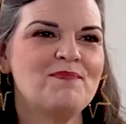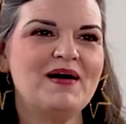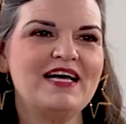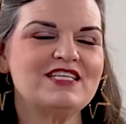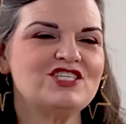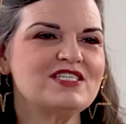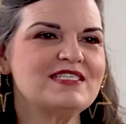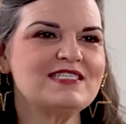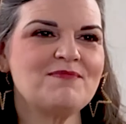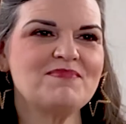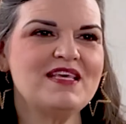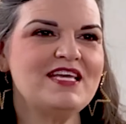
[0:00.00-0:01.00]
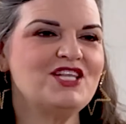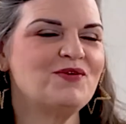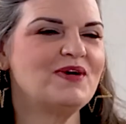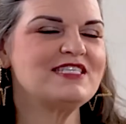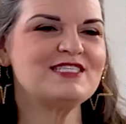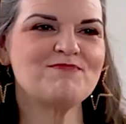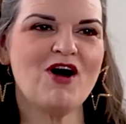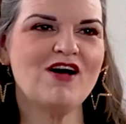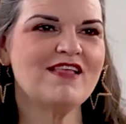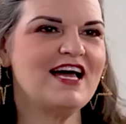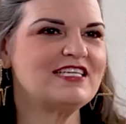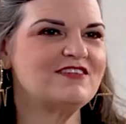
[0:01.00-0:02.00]
But just something, you know, a small
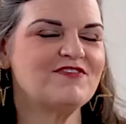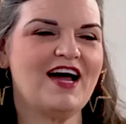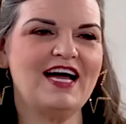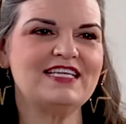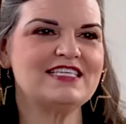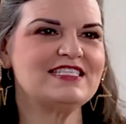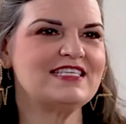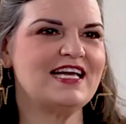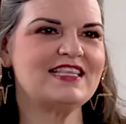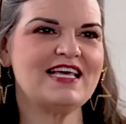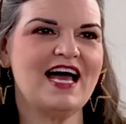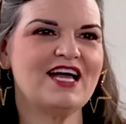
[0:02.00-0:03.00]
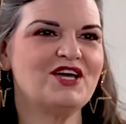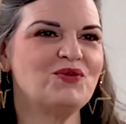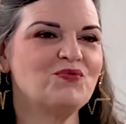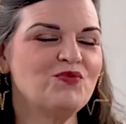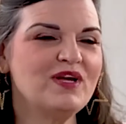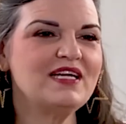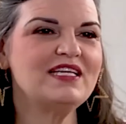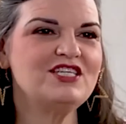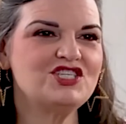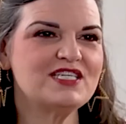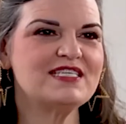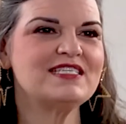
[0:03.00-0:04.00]
act of kindness like that could really
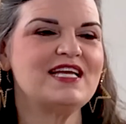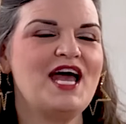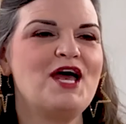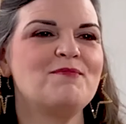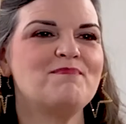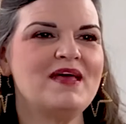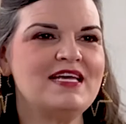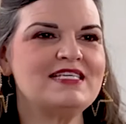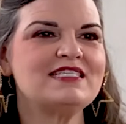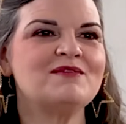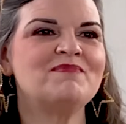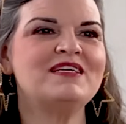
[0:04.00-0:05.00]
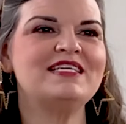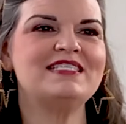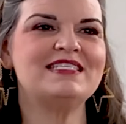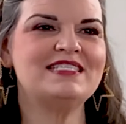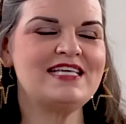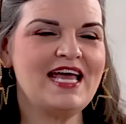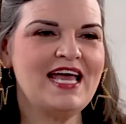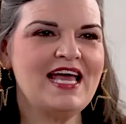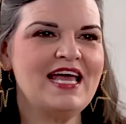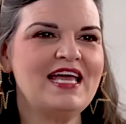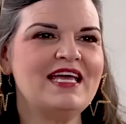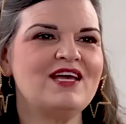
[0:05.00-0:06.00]
just make somebody's
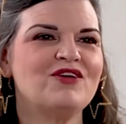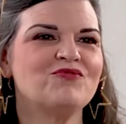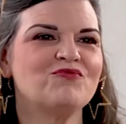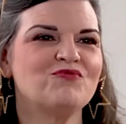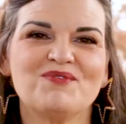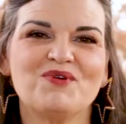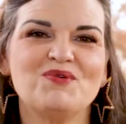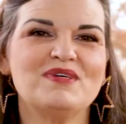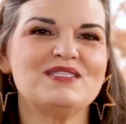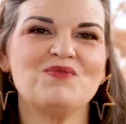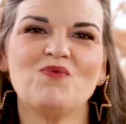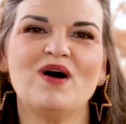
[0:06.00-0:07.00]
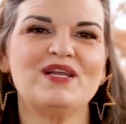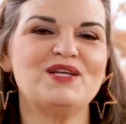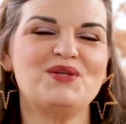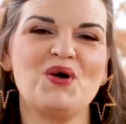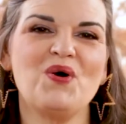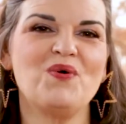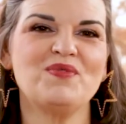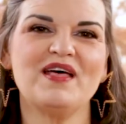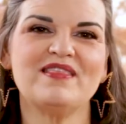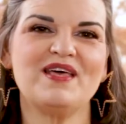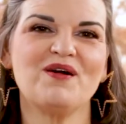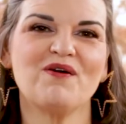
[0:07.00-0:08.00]
day. And who doesn't want to know
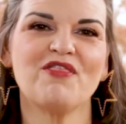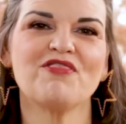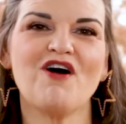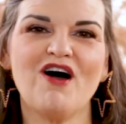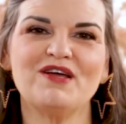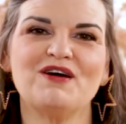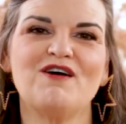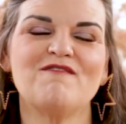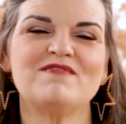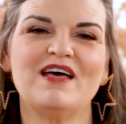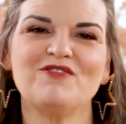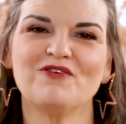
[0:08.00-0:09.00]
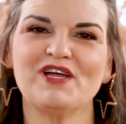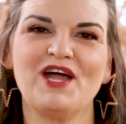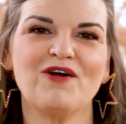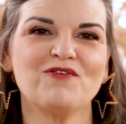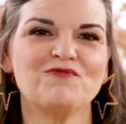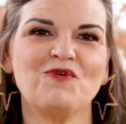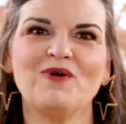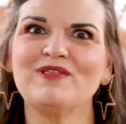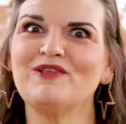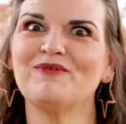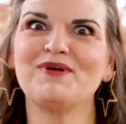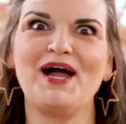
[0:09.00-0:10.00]
that they are thought of, that they're cared for,
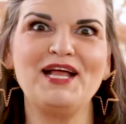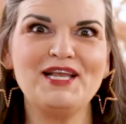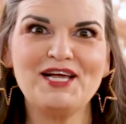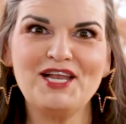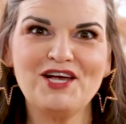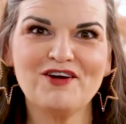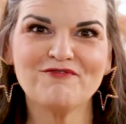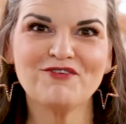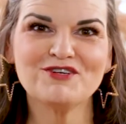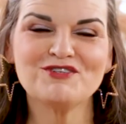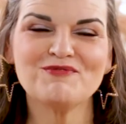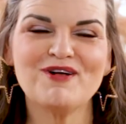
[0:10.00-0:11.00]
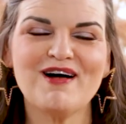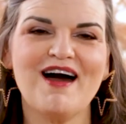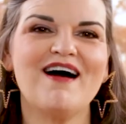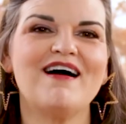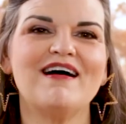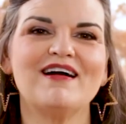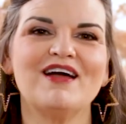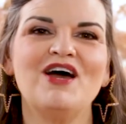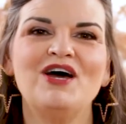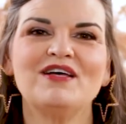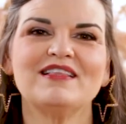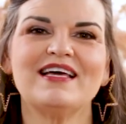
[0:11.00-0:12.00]
that they're kind of getting a virtual hug?
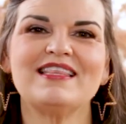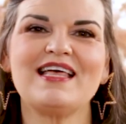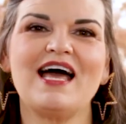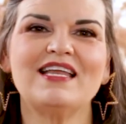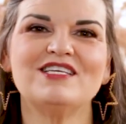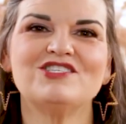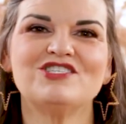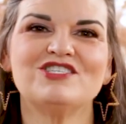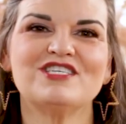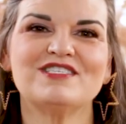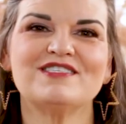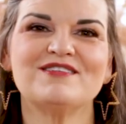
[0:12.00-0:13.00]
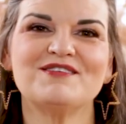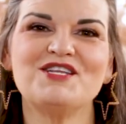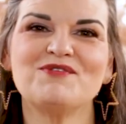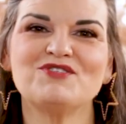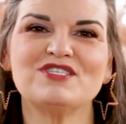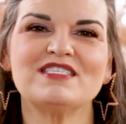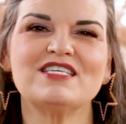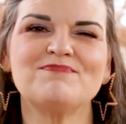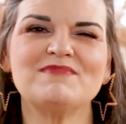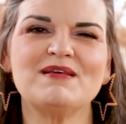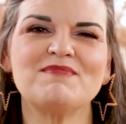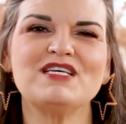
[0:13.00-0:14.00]
Like, that is just, you know, just
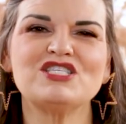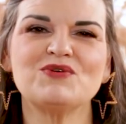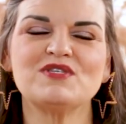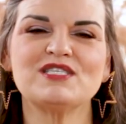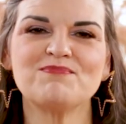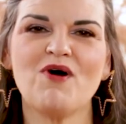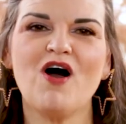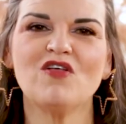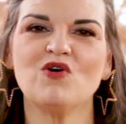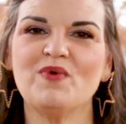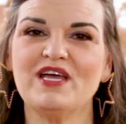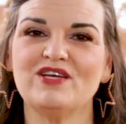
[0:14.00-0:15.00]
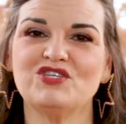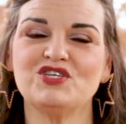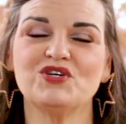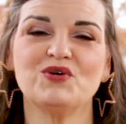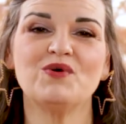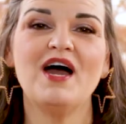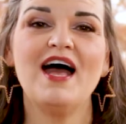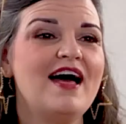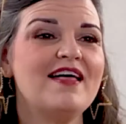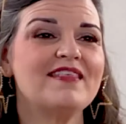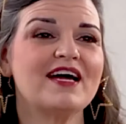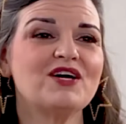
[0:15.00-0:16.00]
something so small that we could do
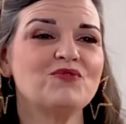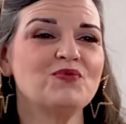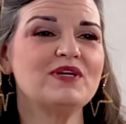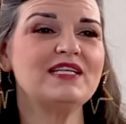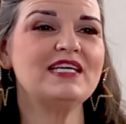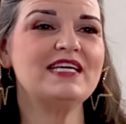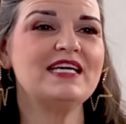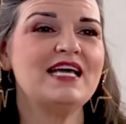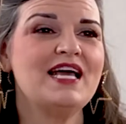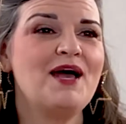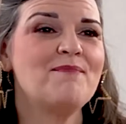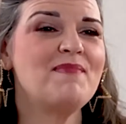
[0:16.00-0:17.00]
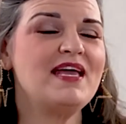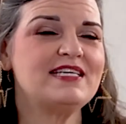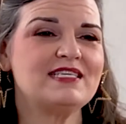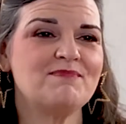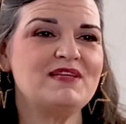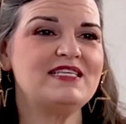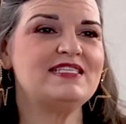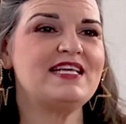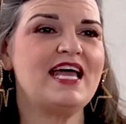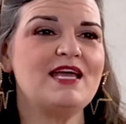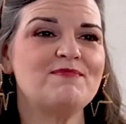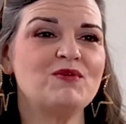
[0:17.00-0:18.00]
that could really make somebody's
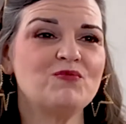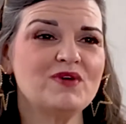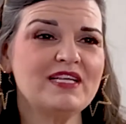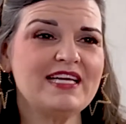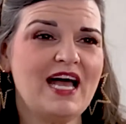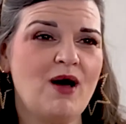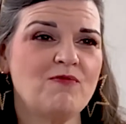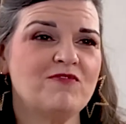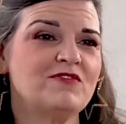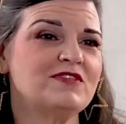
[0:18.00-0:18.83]
day, be really helpful